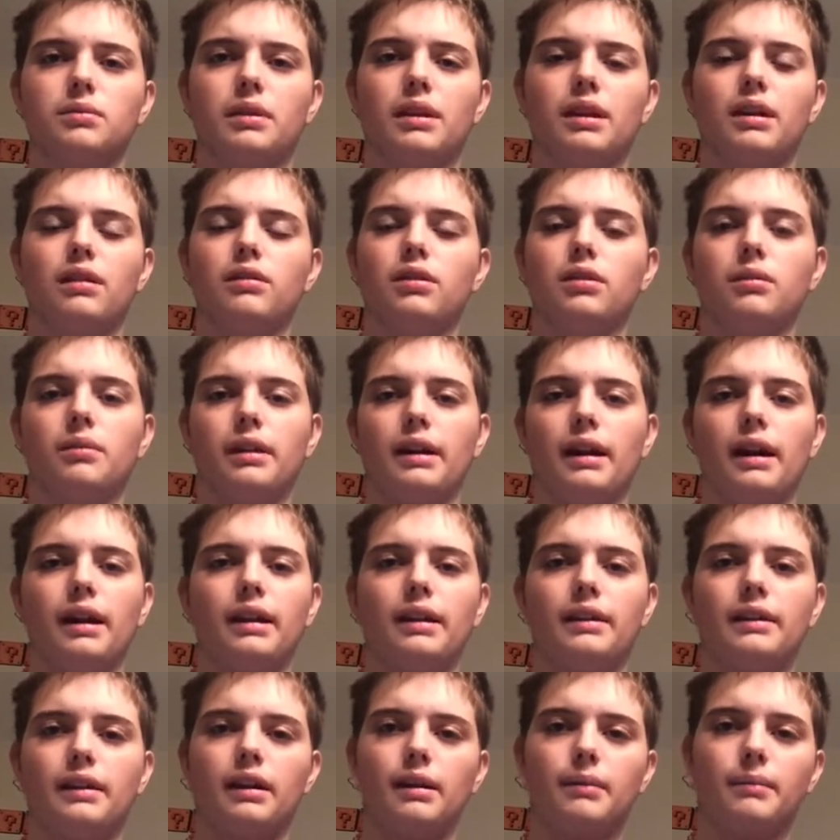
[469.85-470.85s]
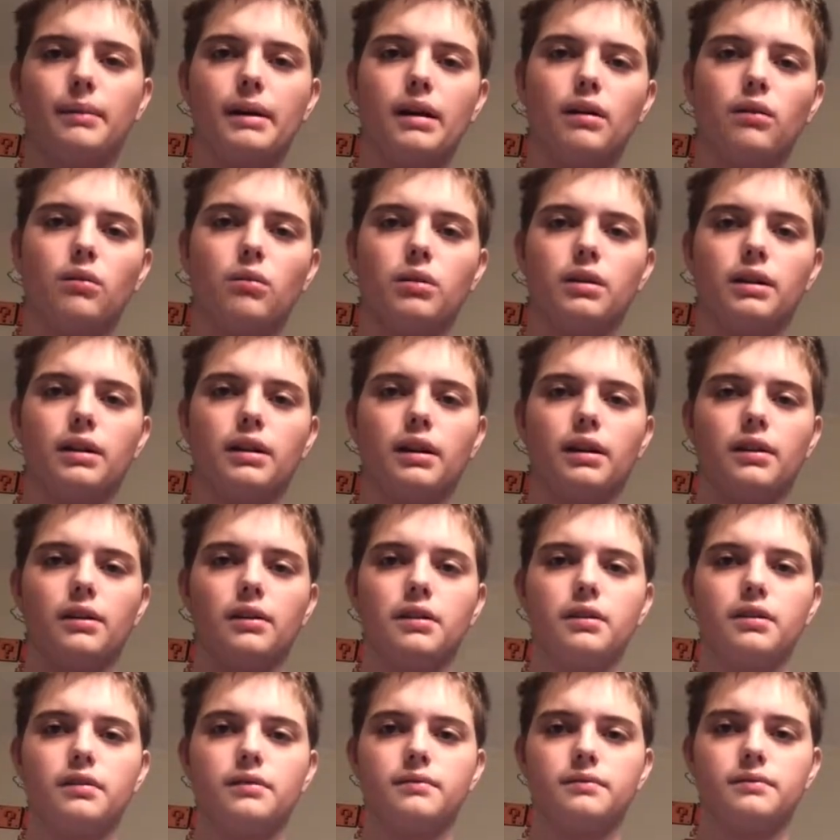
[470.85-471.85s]
without knowing anything about one
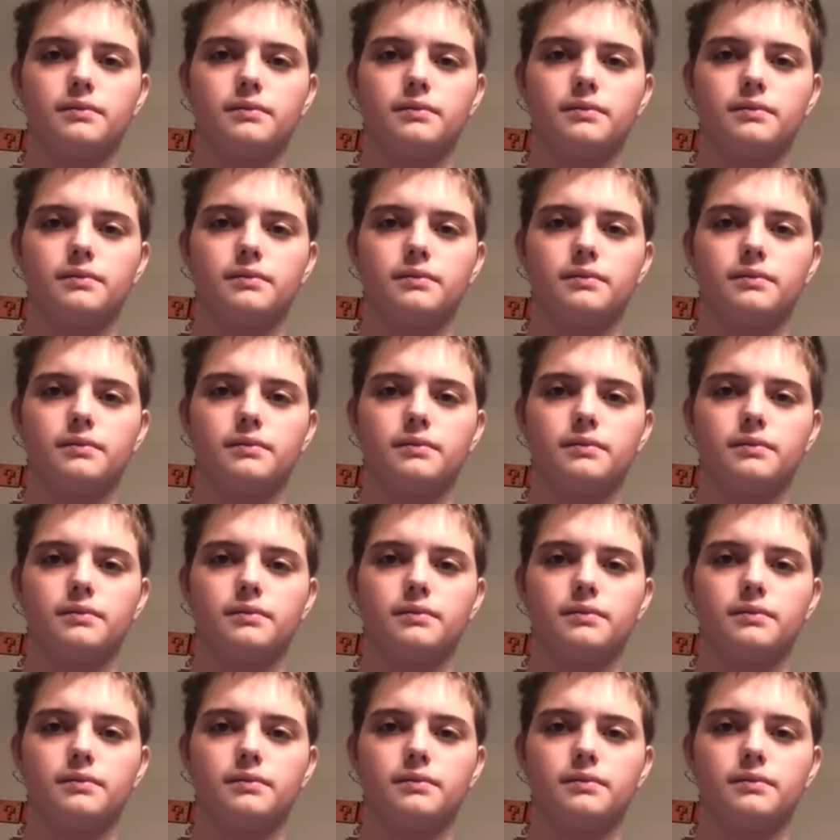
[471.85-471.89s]
another.